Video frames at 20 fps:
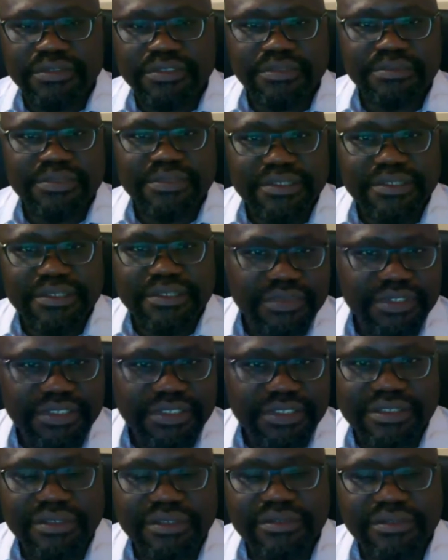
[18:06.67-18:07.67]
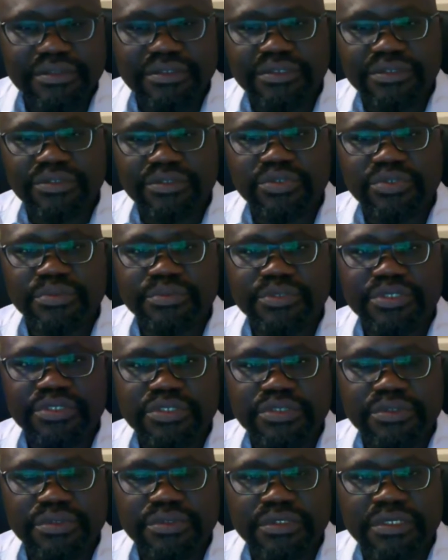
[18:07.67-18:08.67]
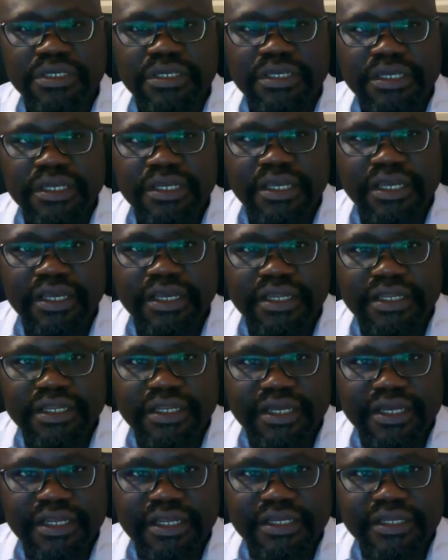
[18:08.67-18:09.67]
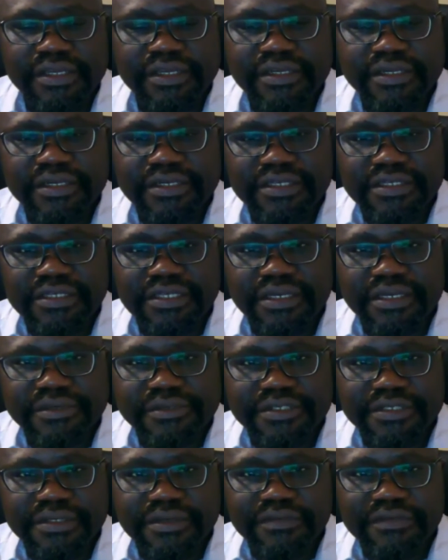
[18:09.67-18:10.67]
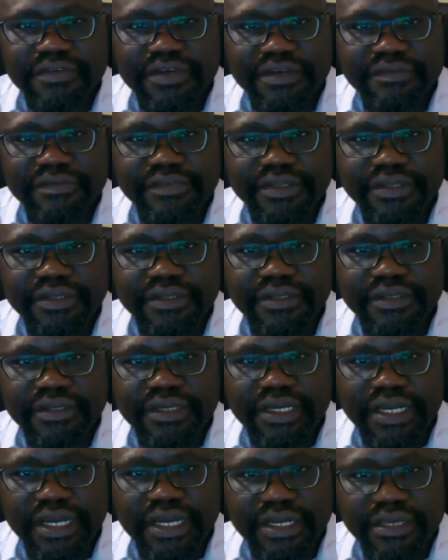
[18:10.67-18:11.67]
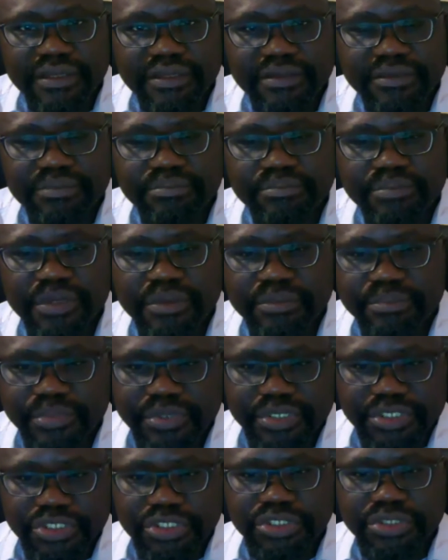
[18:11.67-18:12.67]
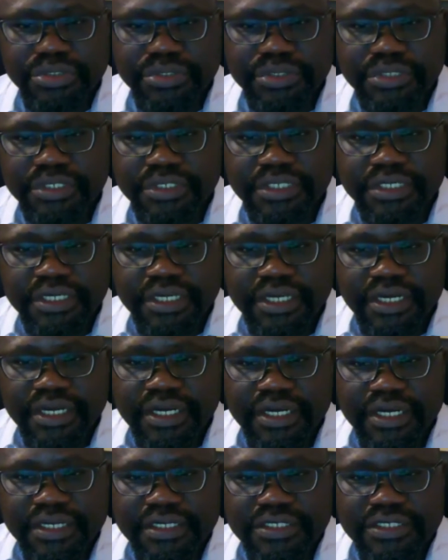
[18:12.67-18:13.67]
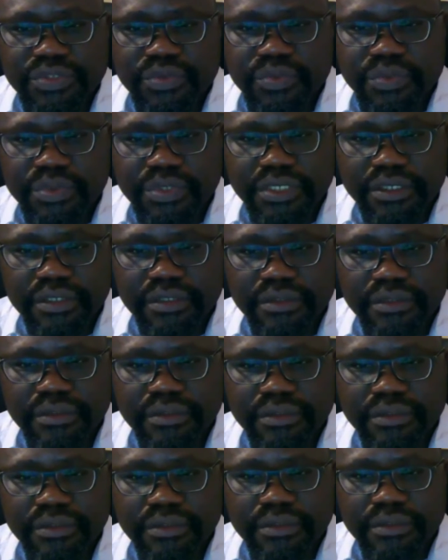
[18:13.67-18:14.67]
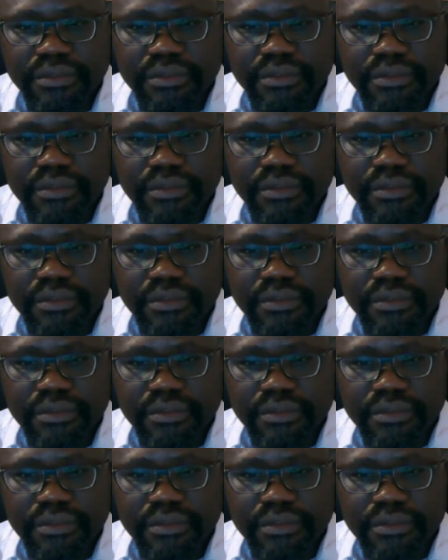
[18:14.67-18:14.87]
Sometimes we eat too much salt. That can increase our risk of having high blood pressure as well.